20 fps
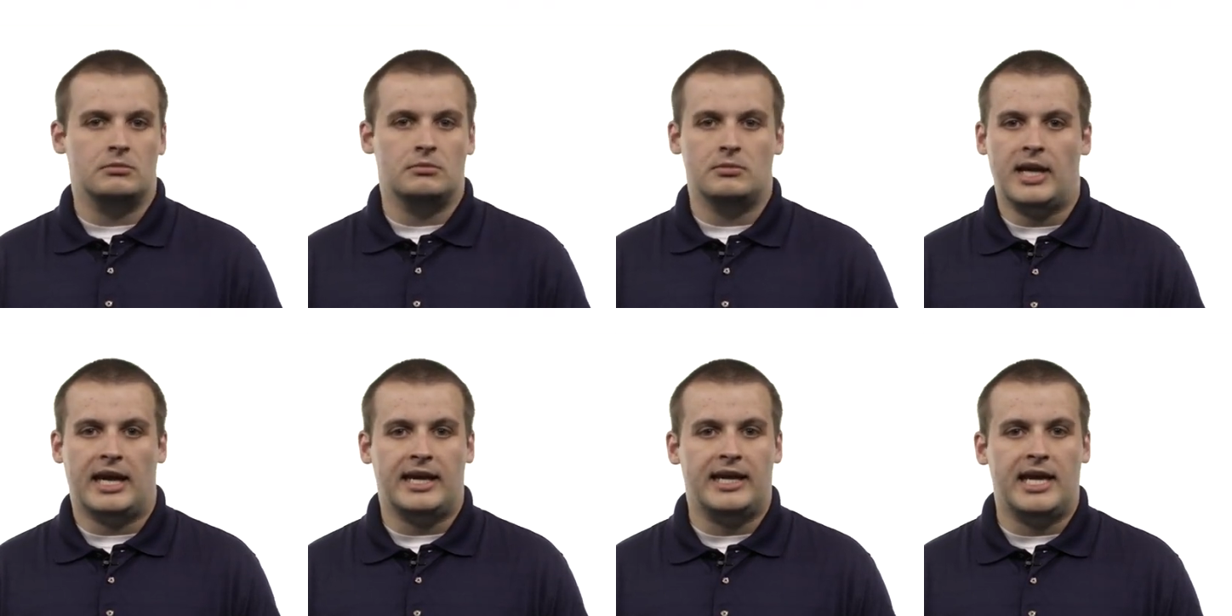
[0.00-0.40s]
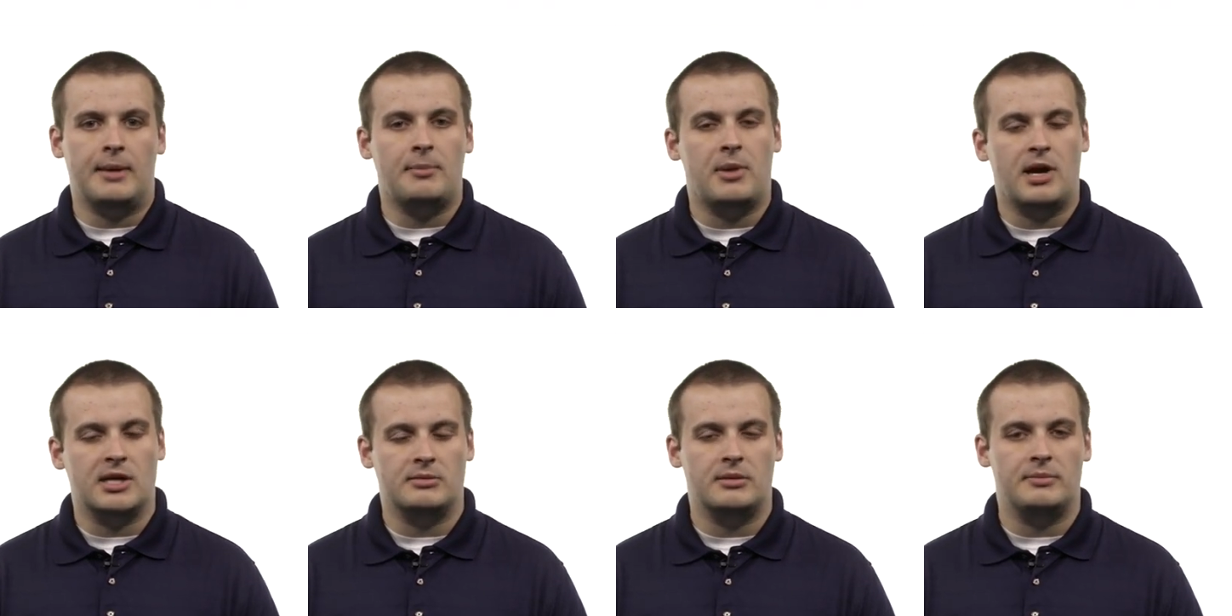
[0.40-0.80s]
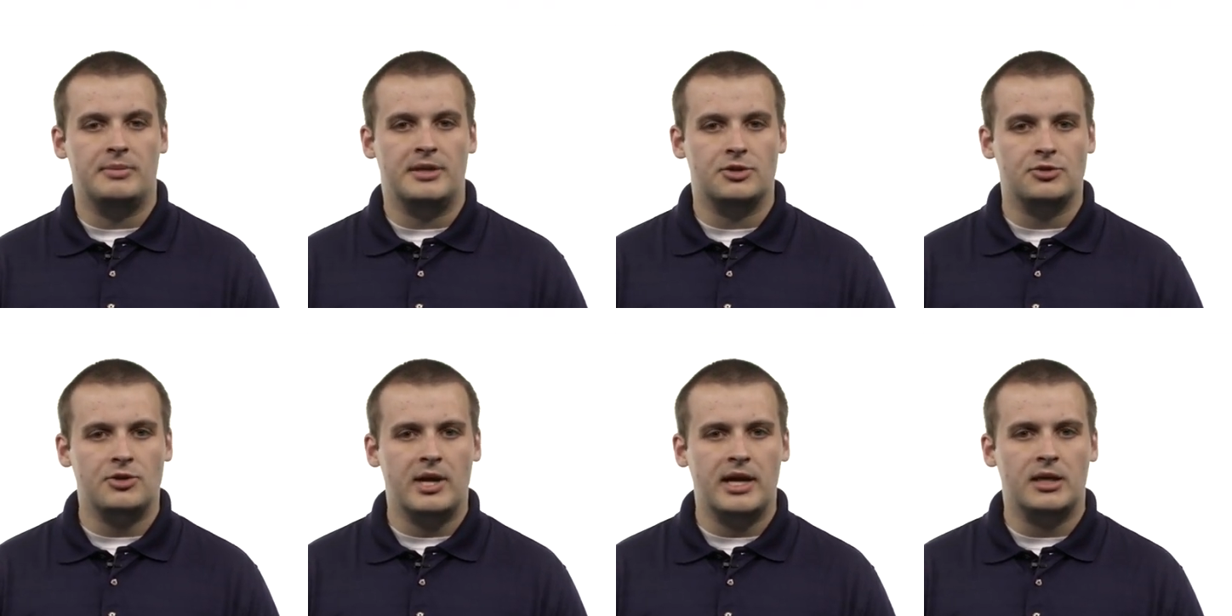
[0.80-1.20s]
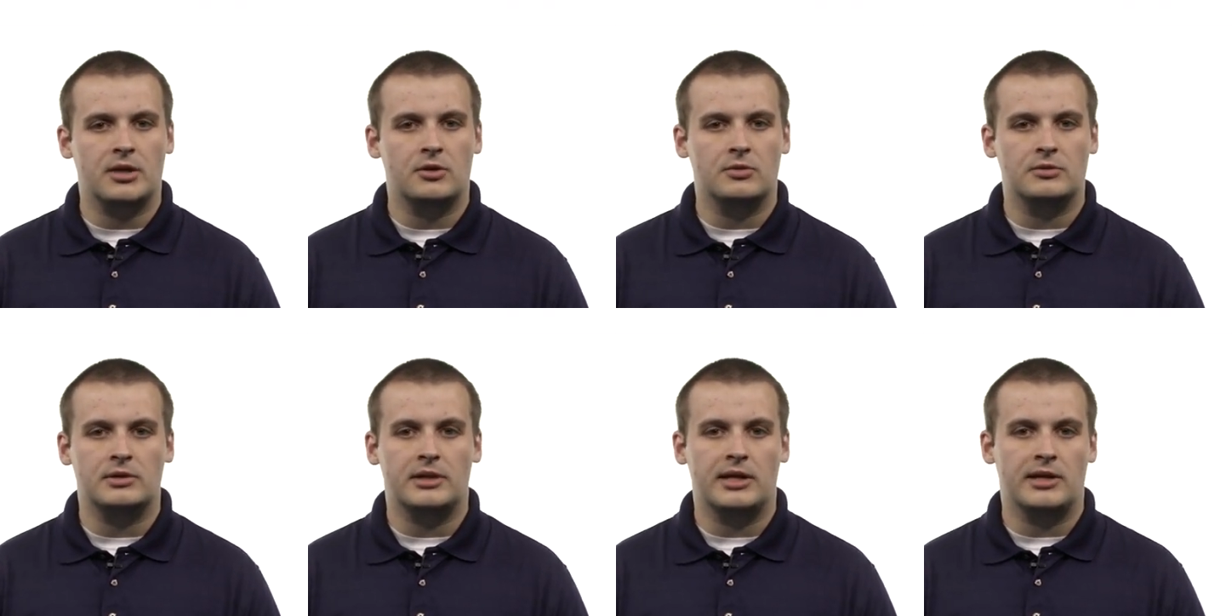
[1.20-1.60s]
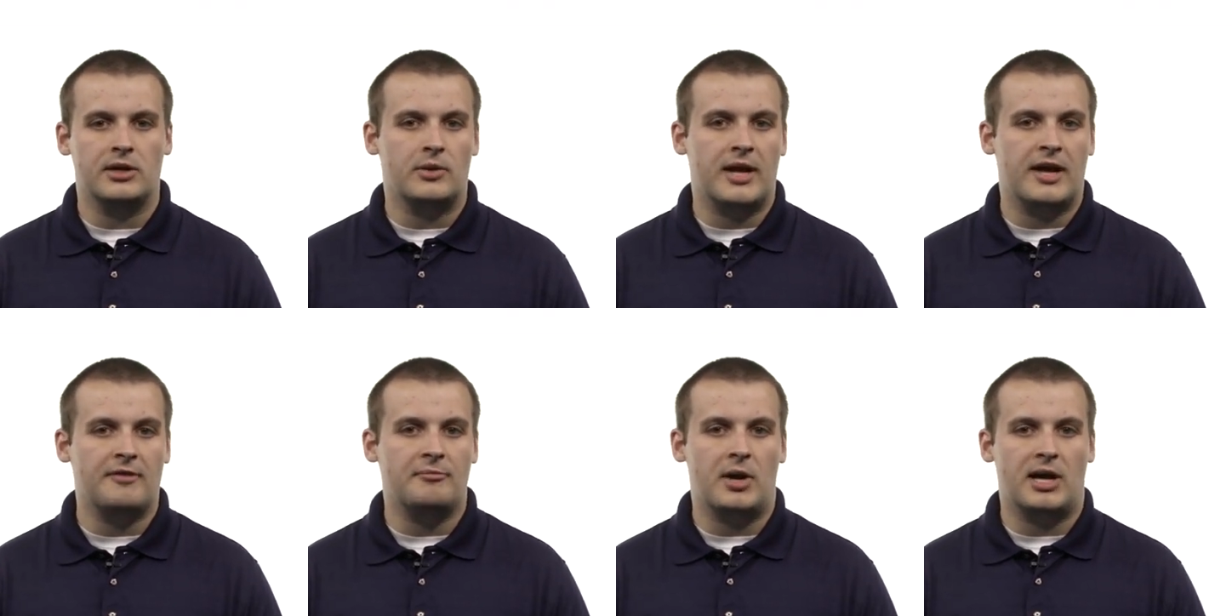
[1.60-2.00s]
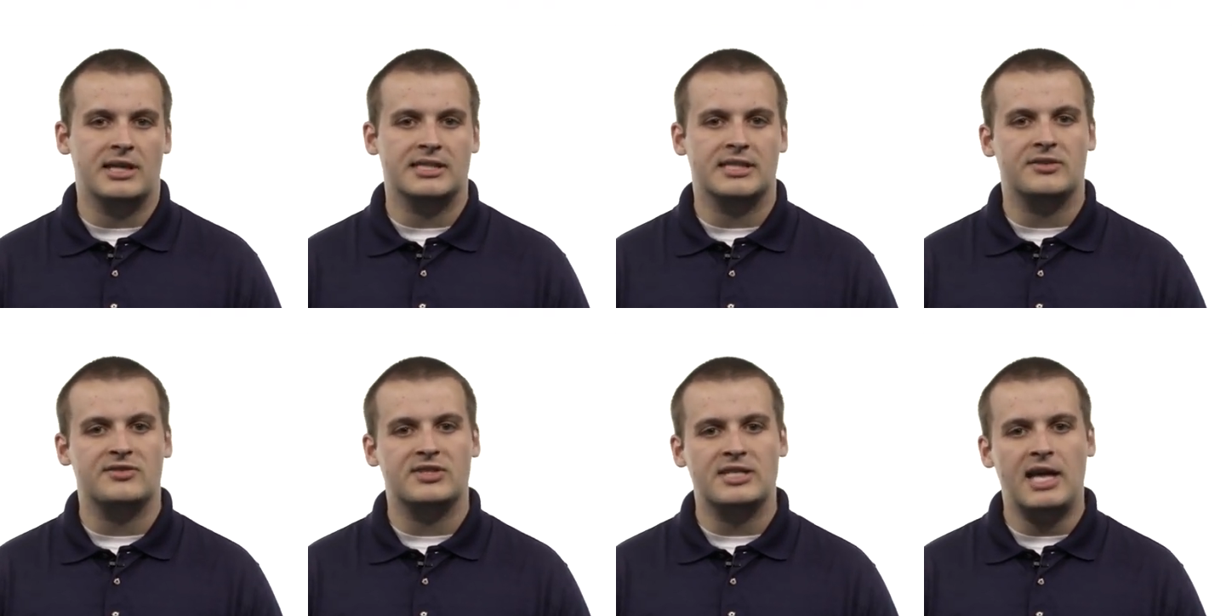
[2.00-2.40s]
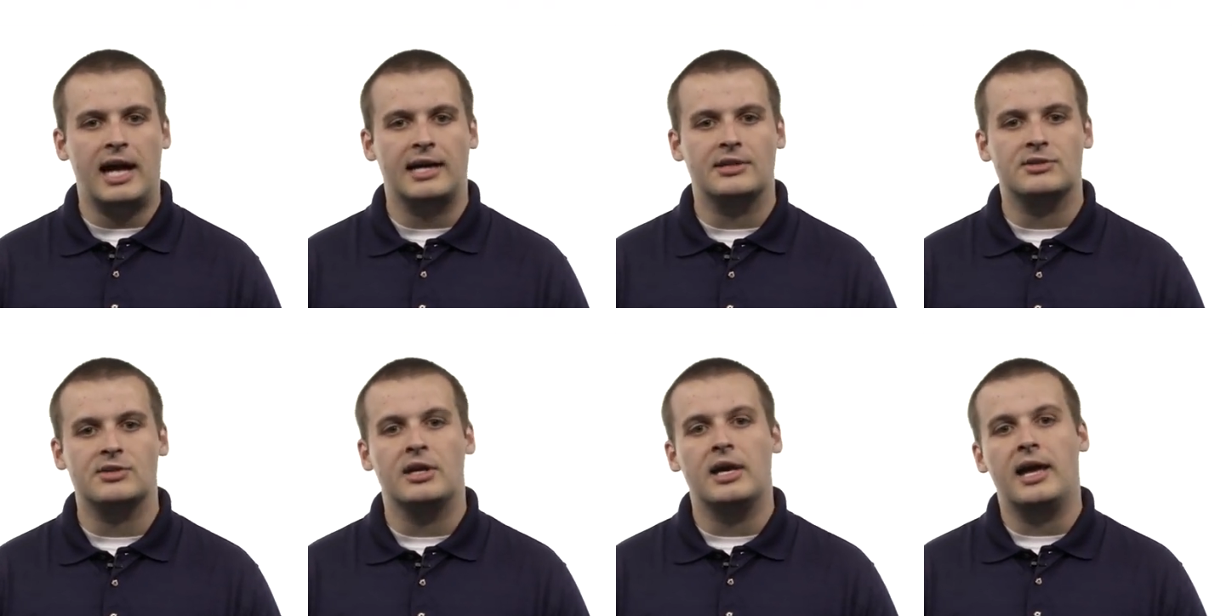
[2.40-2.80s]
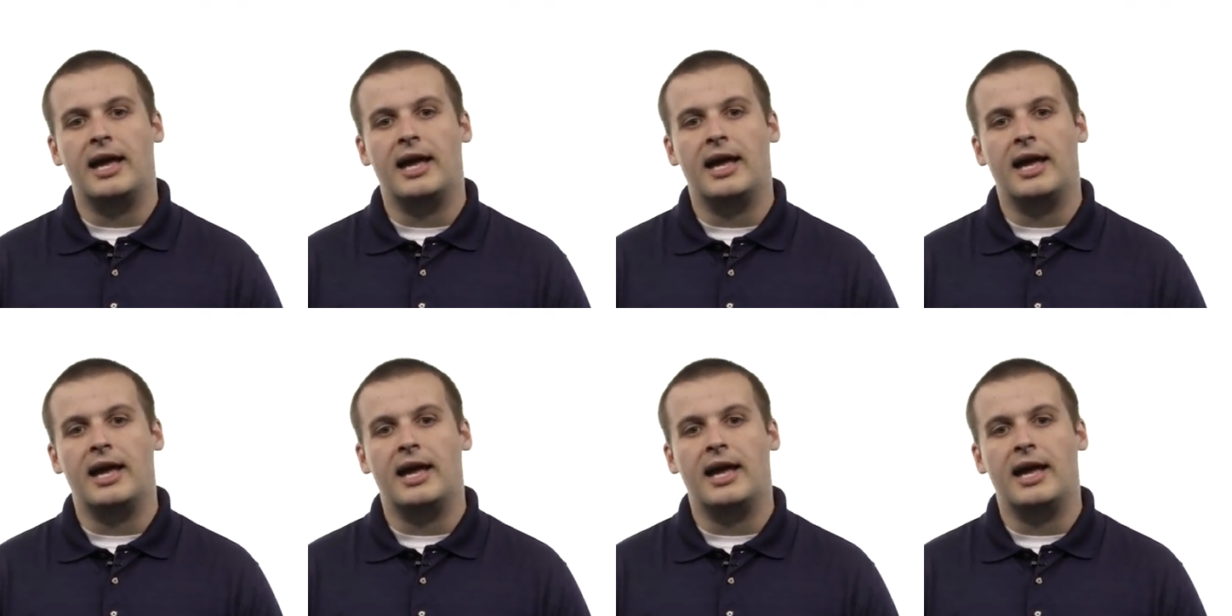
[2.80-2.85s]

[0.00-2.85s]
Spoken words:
that can't possibly be a triangle. They don't have positive sides.